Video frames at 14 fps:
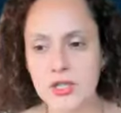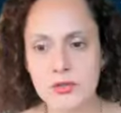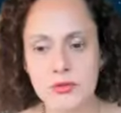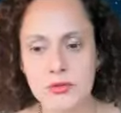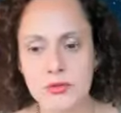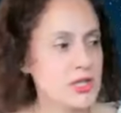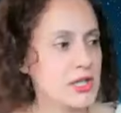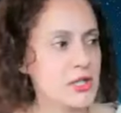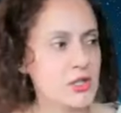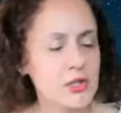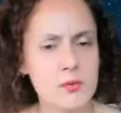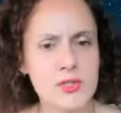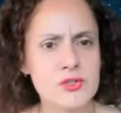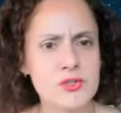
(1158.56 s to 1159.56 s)
you, looking at
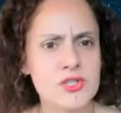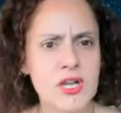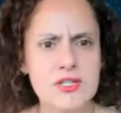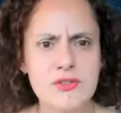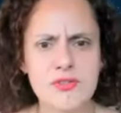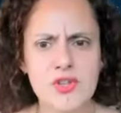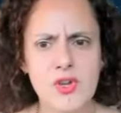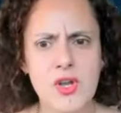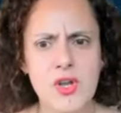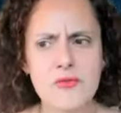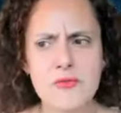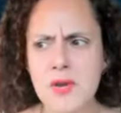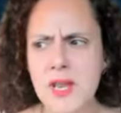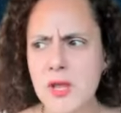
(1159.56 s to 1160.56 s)
you, and you start to feel
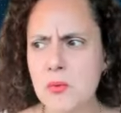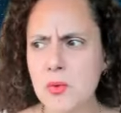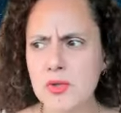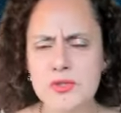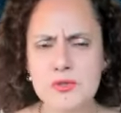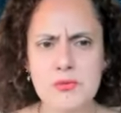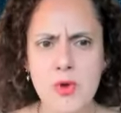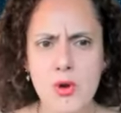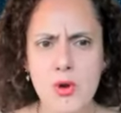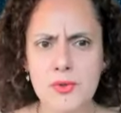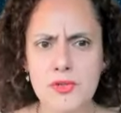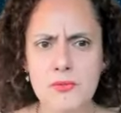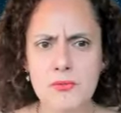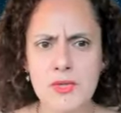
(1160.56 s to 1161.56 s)
uncomfortable, like what's wrong
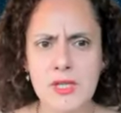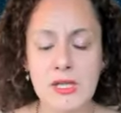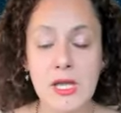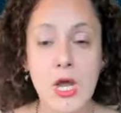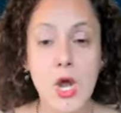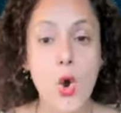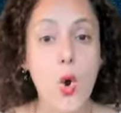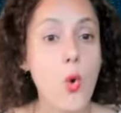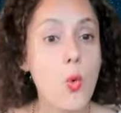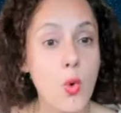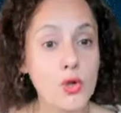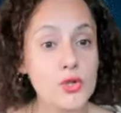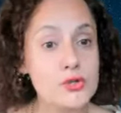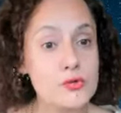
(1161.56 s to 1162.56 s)
with me, or
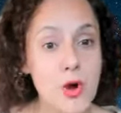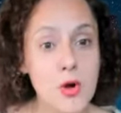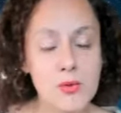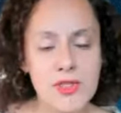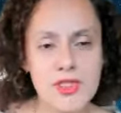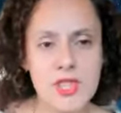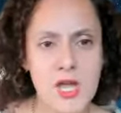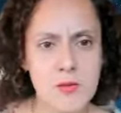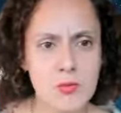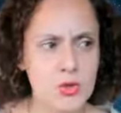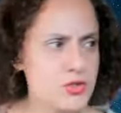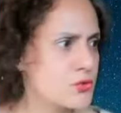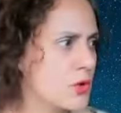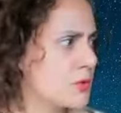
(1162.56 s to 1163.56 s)
what's wrong with them,
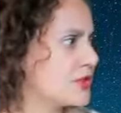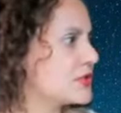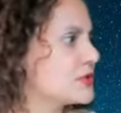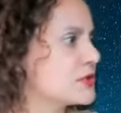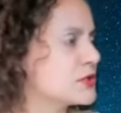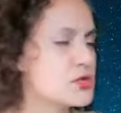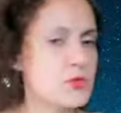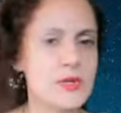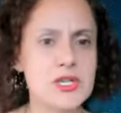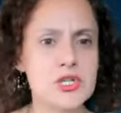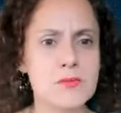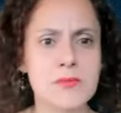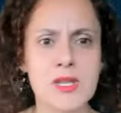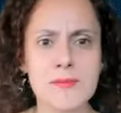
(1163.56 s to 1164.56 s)
what's wrong with the
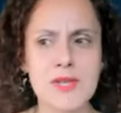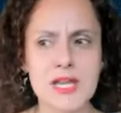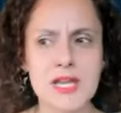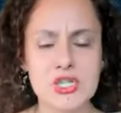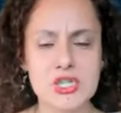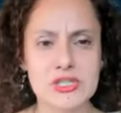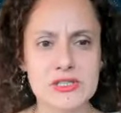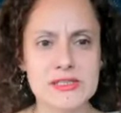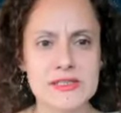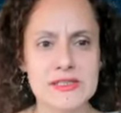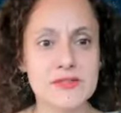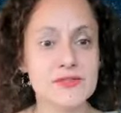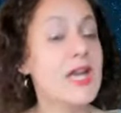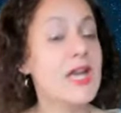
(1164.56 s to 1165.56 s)
situation? Maybe I should
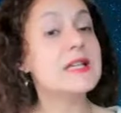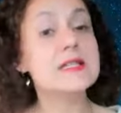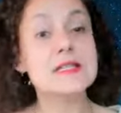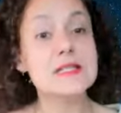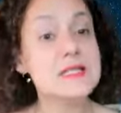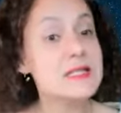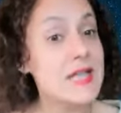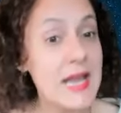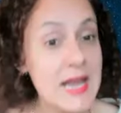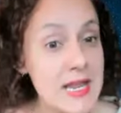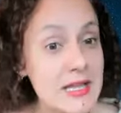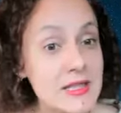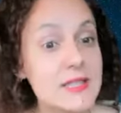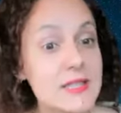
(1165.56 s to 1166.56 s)
leave. It's the right.
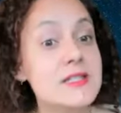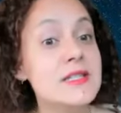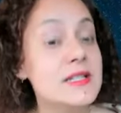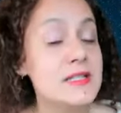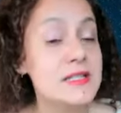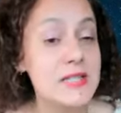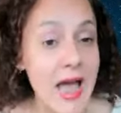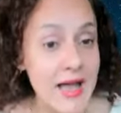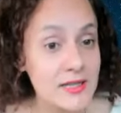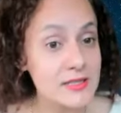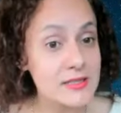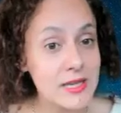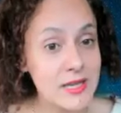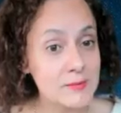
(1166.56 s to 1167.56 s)
same, it's the
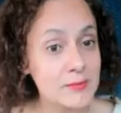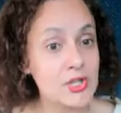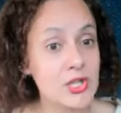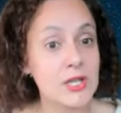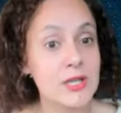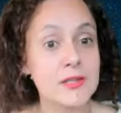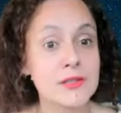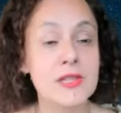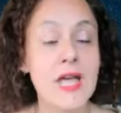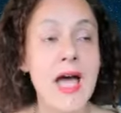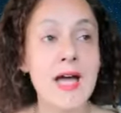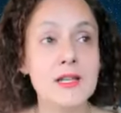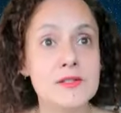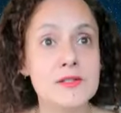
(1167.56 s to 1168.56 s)
exact same thing, and
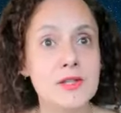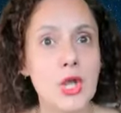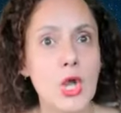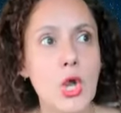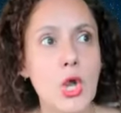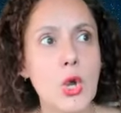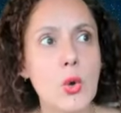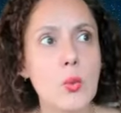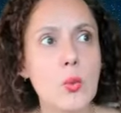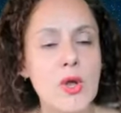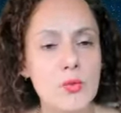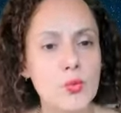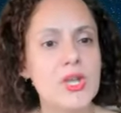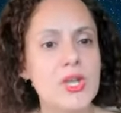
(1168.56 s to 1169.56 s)
that's
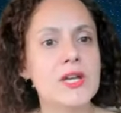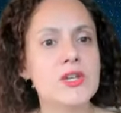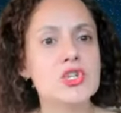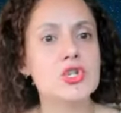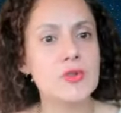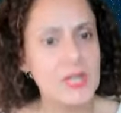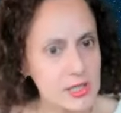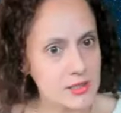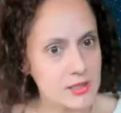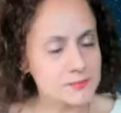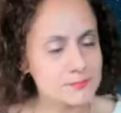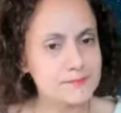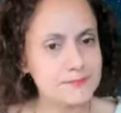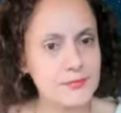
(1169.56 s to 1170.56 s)
when we get triggered.
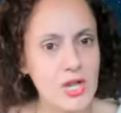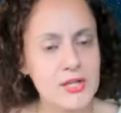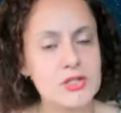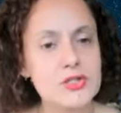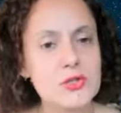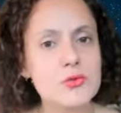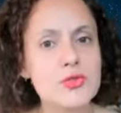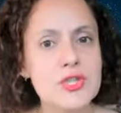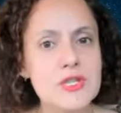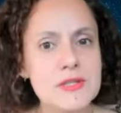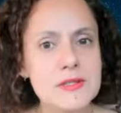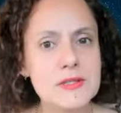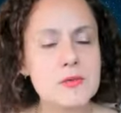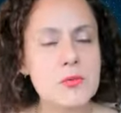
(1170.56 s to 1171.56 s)
And so
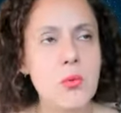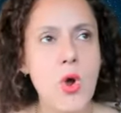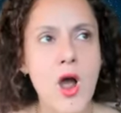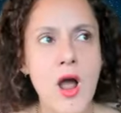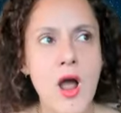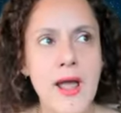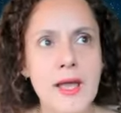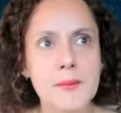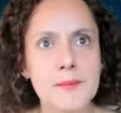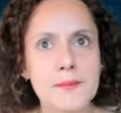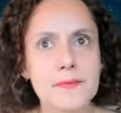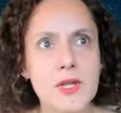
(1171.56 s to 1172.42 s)
this is why